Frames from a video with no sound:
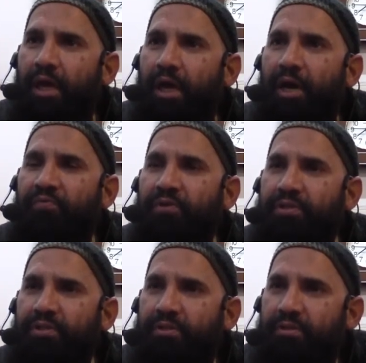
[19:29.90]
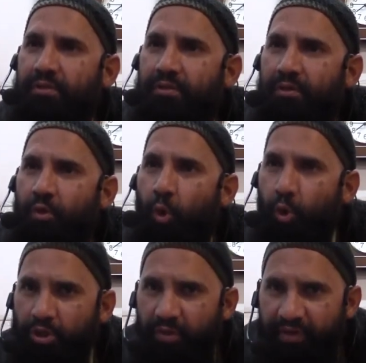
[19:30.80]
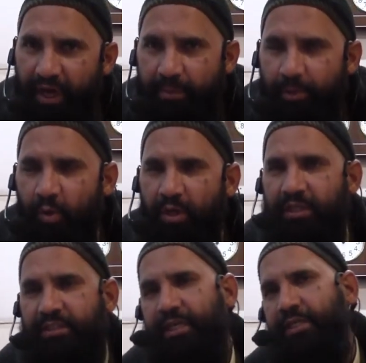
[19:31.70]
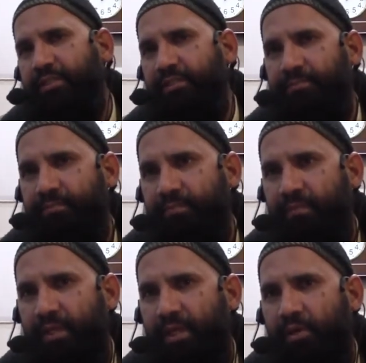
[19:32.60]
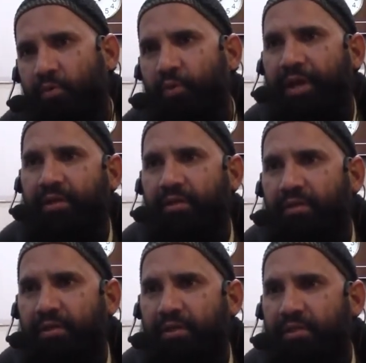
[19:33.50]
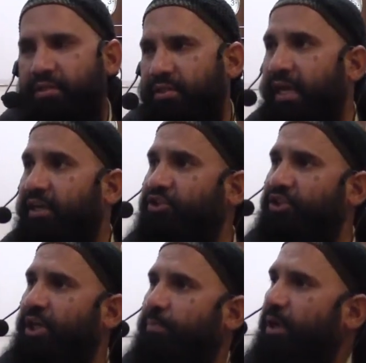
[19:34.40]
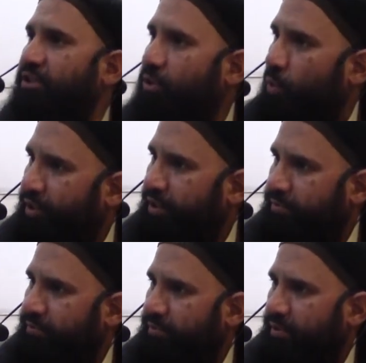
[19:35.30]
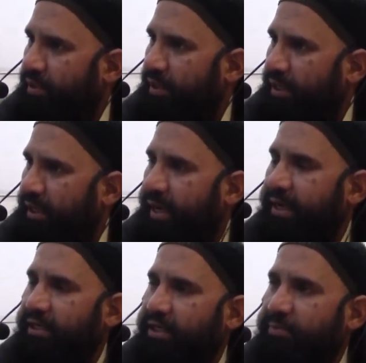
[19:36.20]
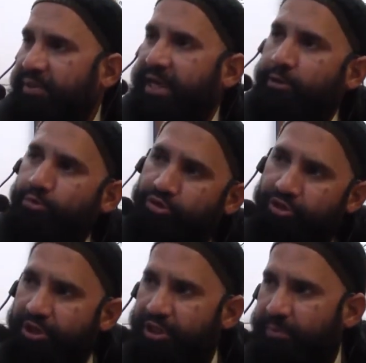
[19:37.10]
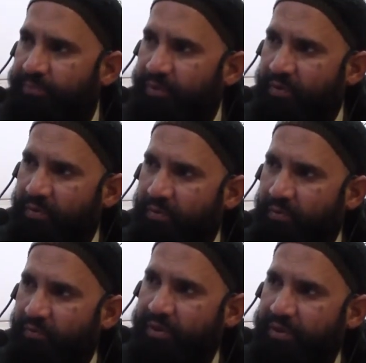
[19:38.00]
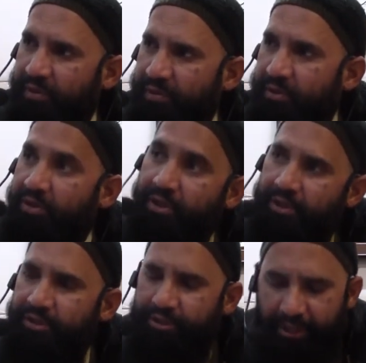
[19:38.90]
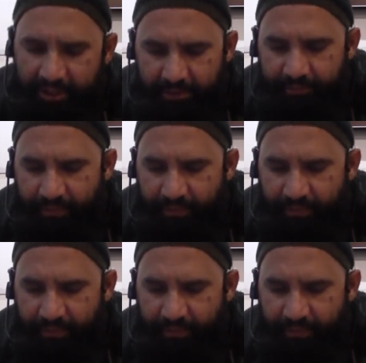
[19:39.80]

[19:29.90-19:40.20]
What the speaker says: Hafiz Gondalwi Rahimahullah, he says, when his second Shaykh passed away and he began to study with the third Shaykh,